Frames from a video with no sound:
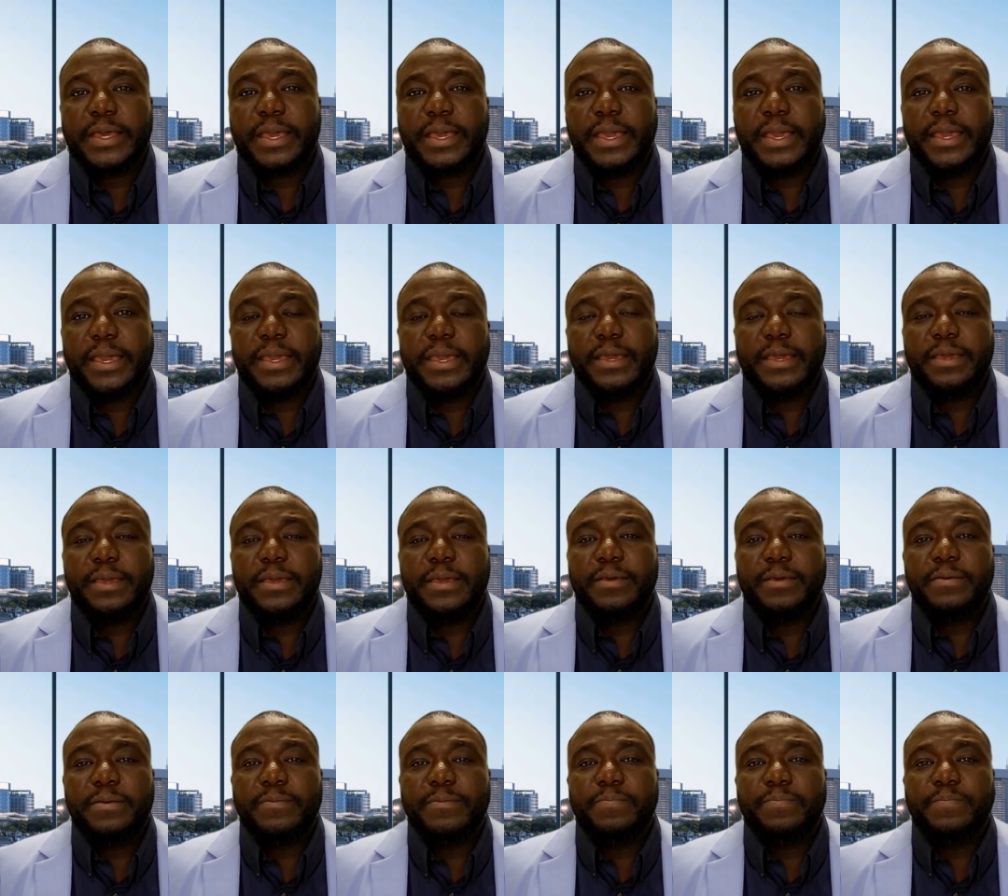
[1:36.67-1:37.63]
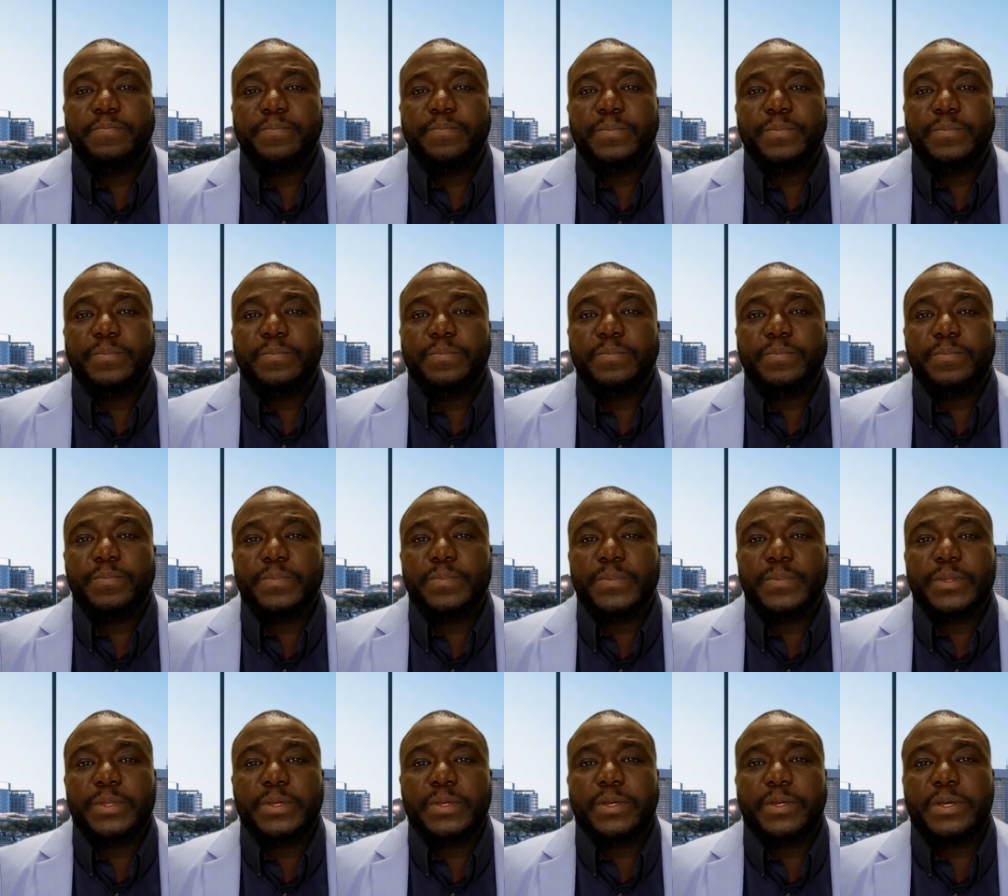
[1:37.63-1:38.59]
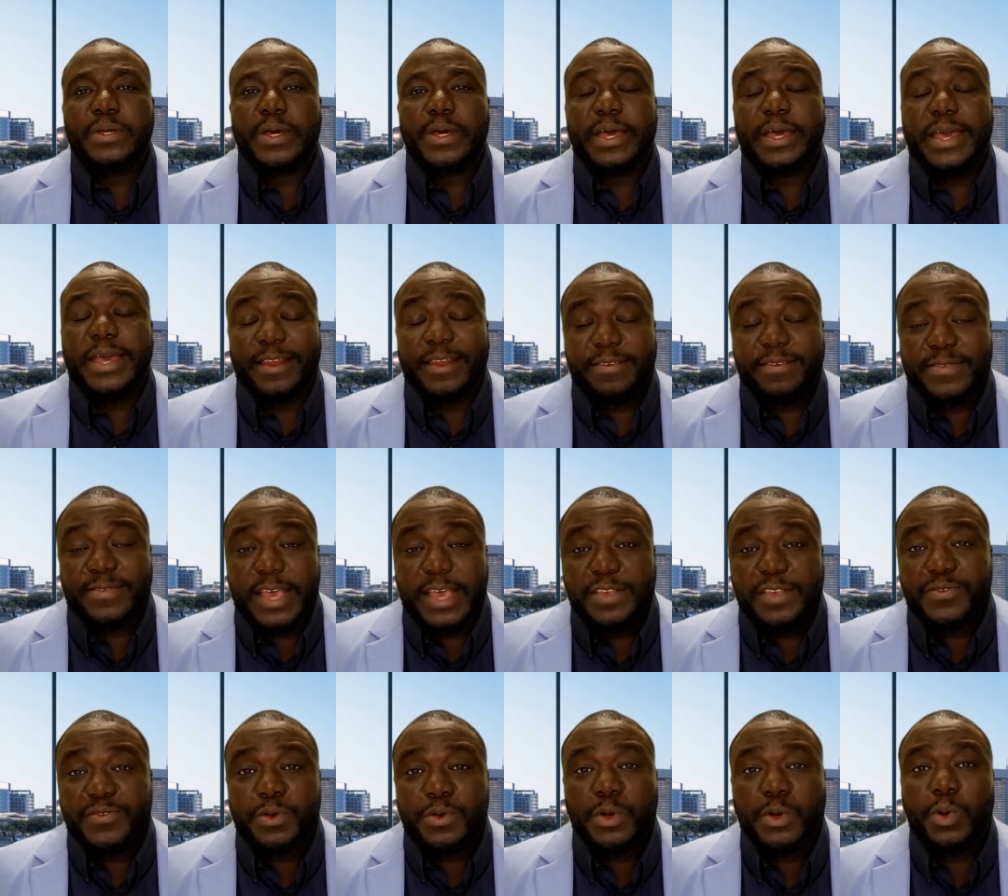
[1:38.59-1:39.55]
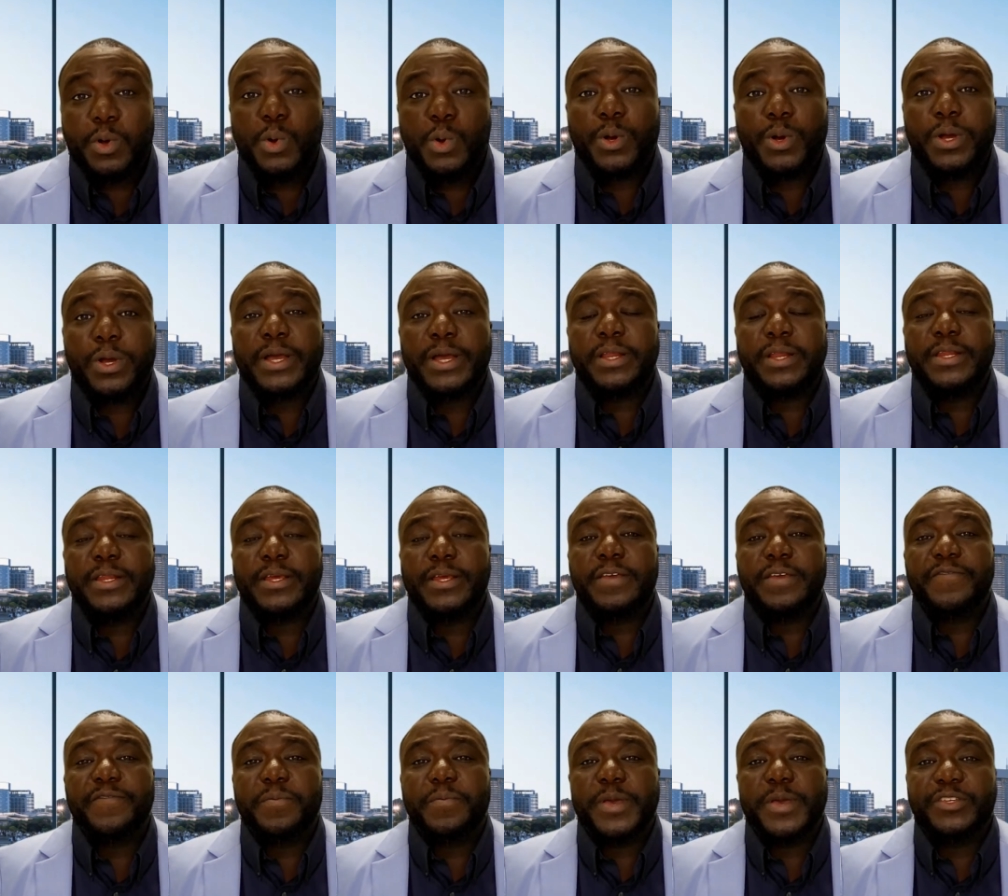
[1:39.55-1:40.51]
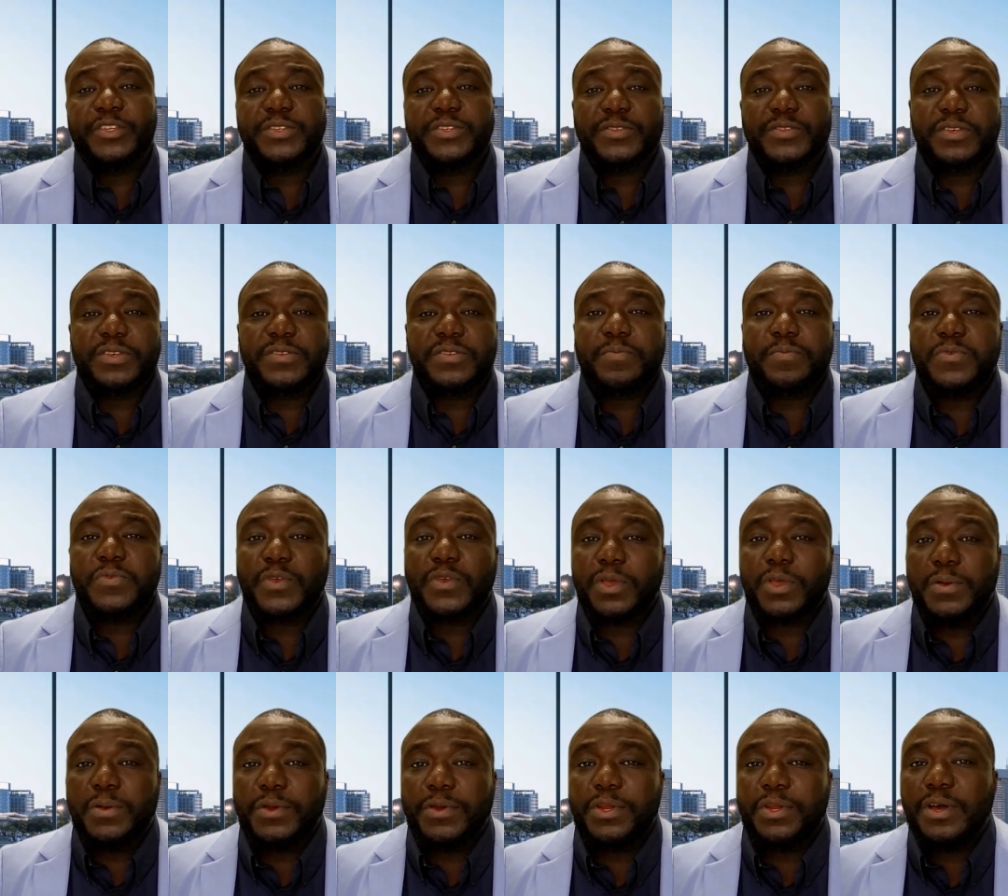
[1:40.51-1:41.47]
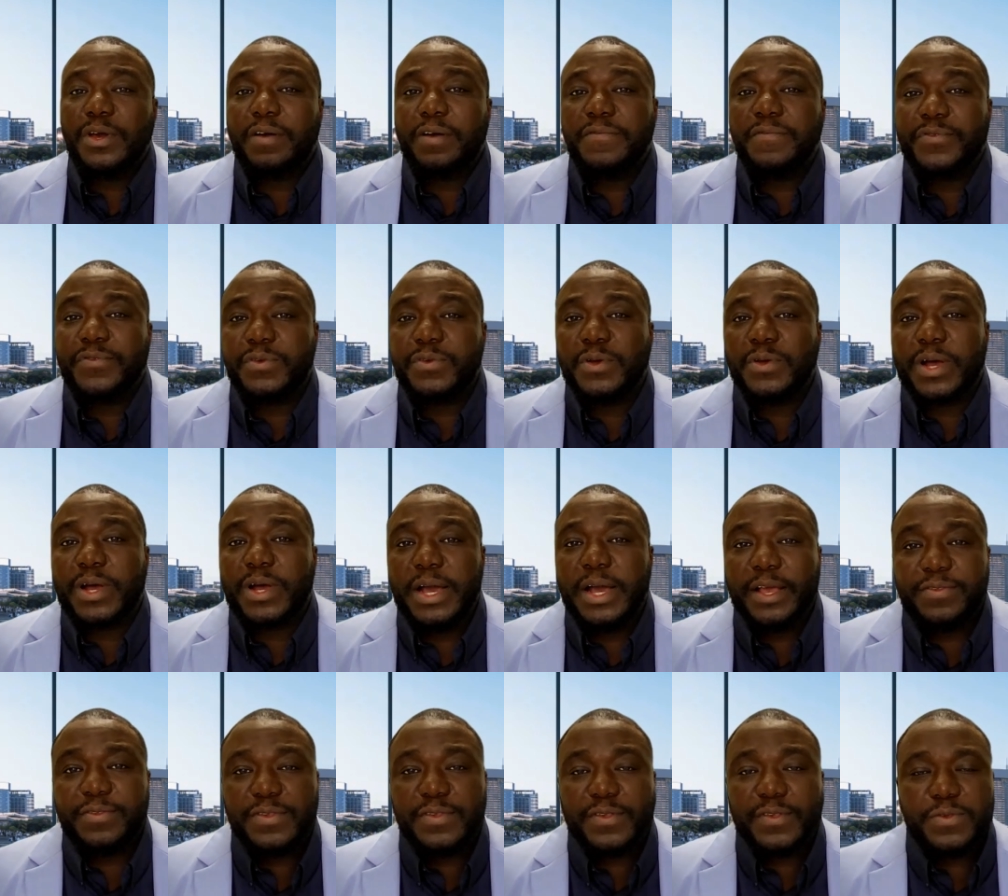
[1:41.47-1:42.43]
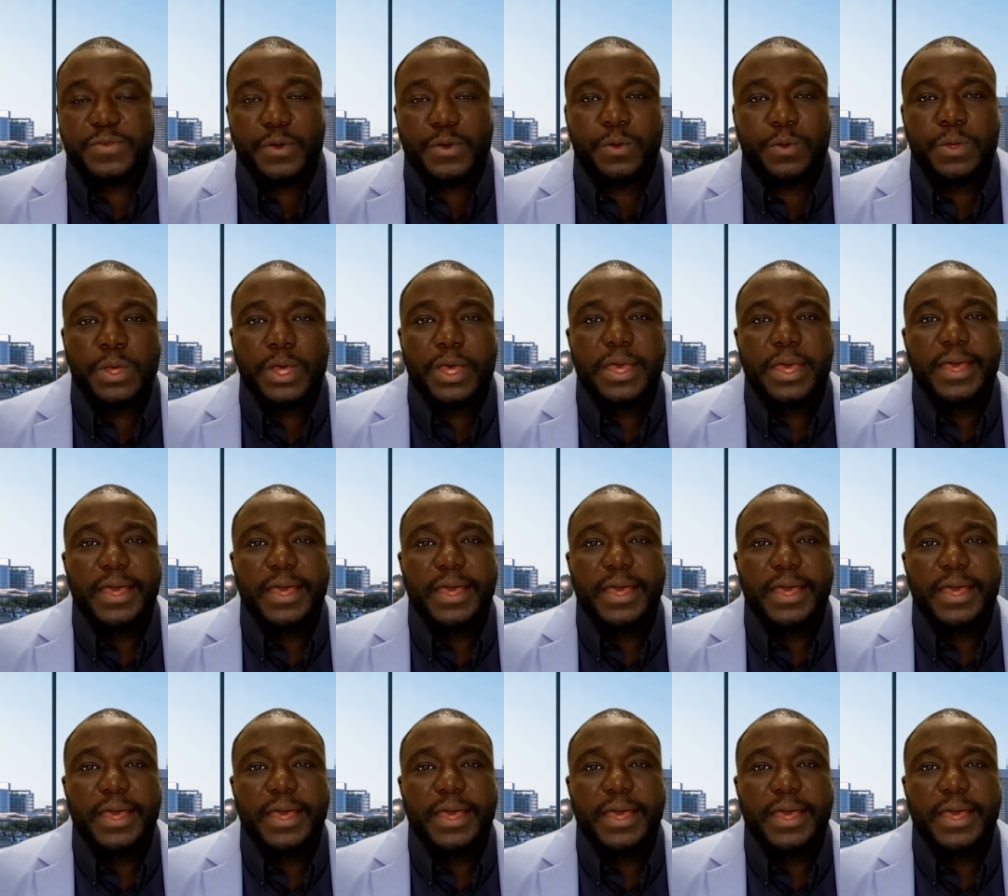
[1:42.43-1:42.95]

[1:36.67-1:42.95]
a an assessor or an information system security officer, ISSO.